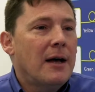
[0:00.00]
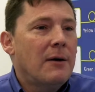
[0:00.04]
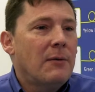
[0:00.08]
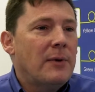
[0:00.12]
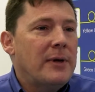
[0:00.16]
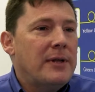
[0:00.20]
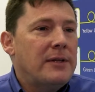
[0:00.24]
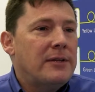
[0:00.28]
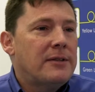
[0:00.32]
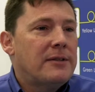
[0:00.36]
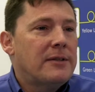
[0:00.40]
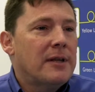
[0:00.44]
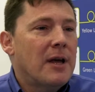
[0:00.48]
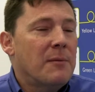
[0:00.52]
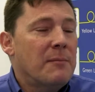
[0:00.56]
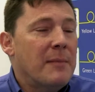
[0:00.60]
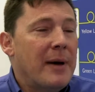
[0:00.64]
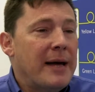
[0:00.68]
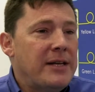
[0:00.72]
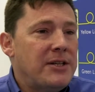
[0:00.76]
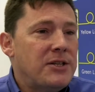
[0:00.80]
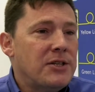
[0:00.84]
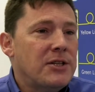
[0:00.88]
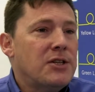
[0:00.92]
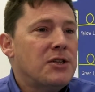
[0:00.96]
with
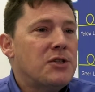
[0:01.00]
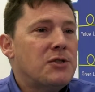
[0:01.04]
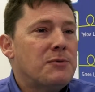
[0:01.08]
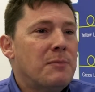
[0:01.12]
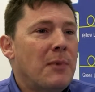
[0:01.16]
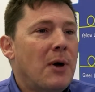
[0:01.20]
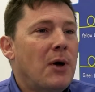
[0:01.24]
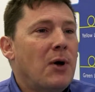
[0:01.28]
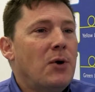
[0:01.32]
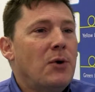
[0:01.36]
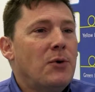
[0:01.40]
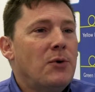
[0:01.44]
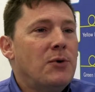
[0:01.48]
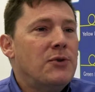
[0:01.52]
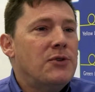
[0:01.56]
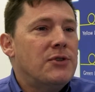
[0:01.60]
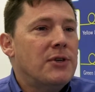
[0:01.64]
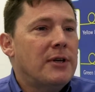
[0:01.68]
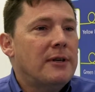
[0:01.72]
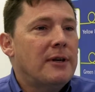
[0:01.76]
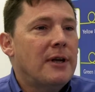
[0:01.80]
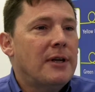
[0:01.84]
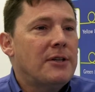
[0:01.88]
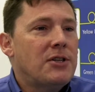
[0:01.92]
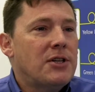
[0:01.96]
maintenance modes
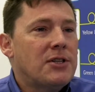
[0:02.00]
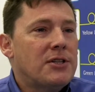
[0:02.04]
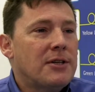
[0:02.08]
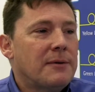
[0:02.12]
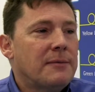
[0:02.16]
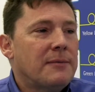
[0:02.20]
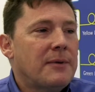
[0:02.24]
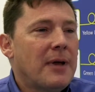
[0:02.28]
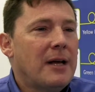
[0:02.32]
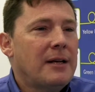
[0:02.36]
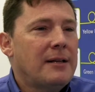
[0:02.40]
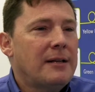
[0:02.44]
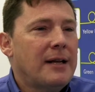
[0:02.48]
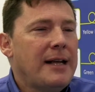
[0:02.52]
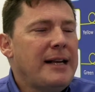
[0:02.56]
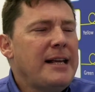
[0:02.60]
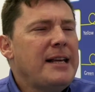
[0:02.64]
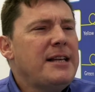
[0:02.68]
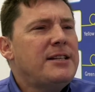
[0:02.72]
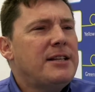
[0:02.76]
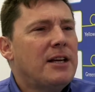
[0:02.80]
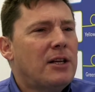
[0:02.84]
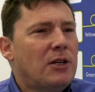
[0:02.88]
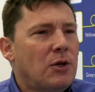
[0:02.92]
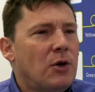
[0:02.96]
and just an
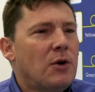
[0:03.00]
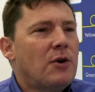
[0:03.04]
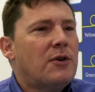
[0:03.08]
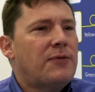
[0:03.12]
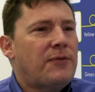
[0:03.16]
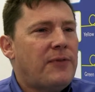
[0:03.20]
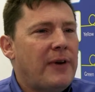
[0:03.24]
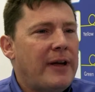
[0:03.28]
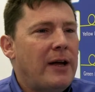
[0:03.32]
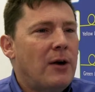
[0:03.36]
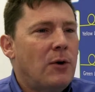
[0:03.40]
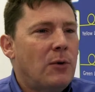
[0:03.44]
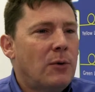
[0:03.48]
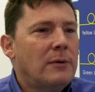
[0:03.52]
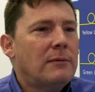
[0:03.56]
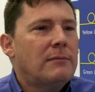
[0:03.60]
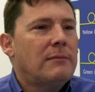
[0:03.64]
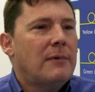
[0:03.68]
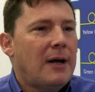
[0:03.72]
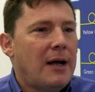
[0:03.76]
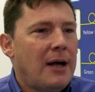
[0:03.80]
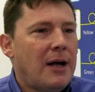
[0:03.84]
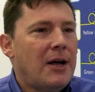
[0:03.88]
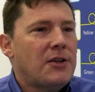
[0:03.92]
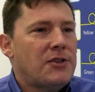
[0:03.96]
easier look feel
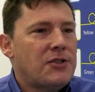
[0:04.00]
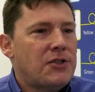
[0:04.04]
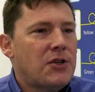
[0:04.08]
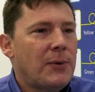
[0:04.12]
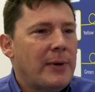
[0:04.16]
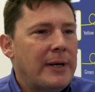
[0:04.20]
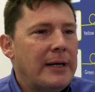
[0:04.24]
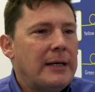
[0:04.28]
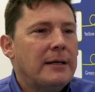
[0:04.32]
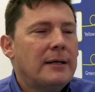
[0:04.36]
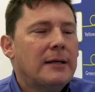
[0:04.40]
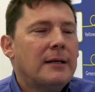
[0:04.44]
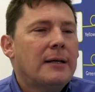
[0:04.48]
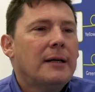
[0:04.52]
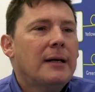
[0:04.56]
to it.